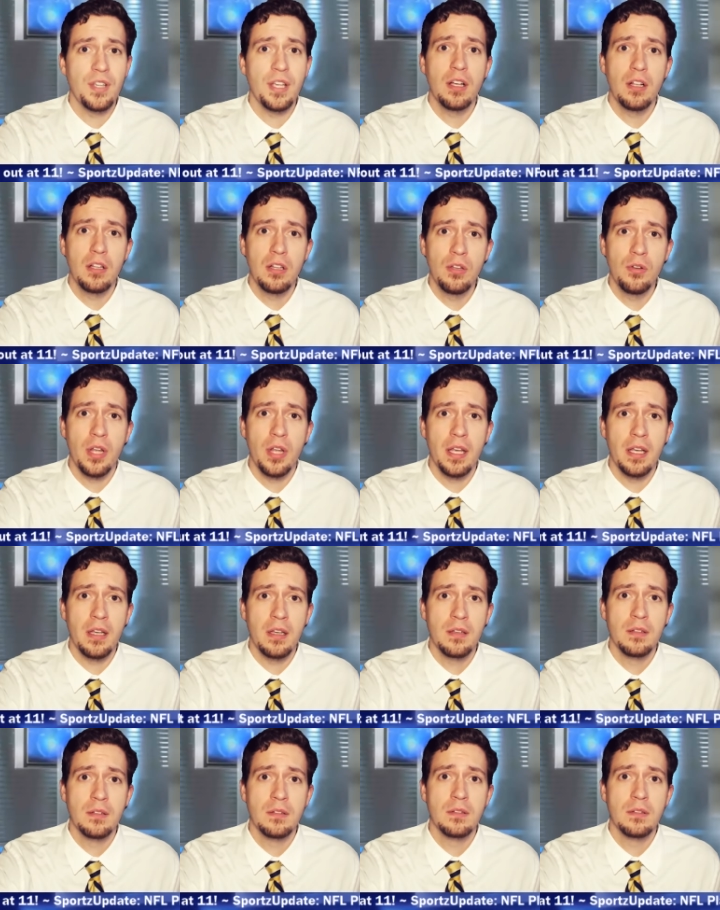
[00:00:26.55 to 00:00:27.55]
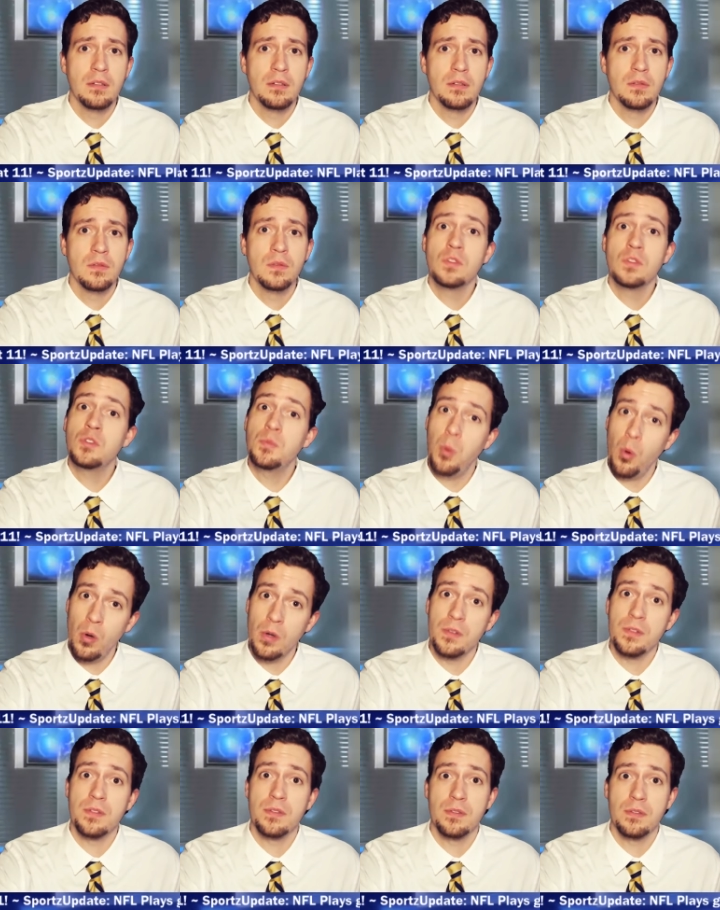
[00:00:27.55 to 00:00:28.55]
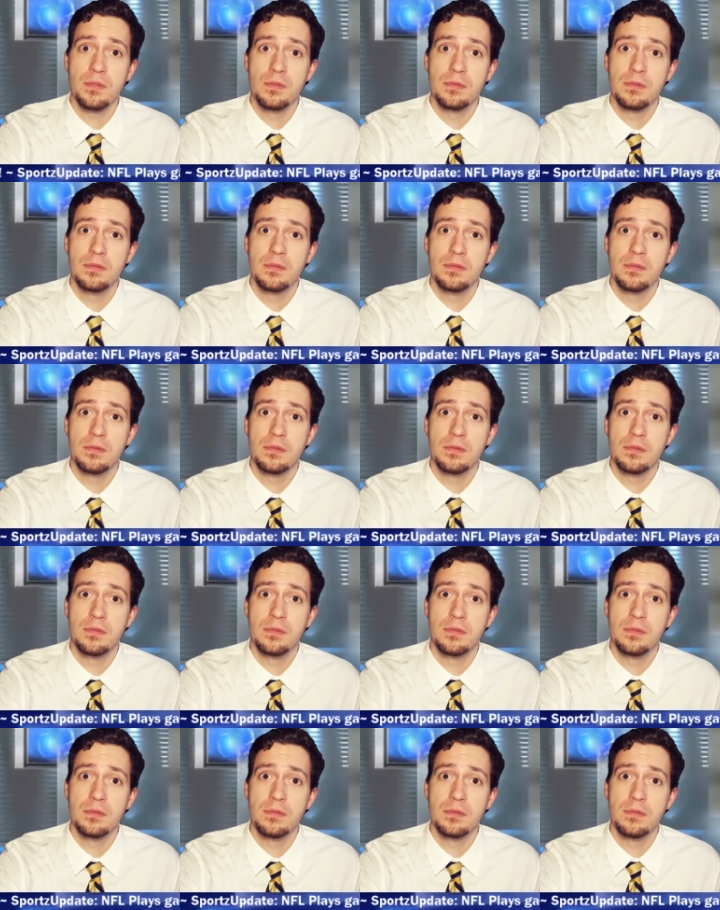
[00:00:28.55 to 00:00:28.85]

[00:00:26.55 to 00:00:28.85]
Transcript: including sports.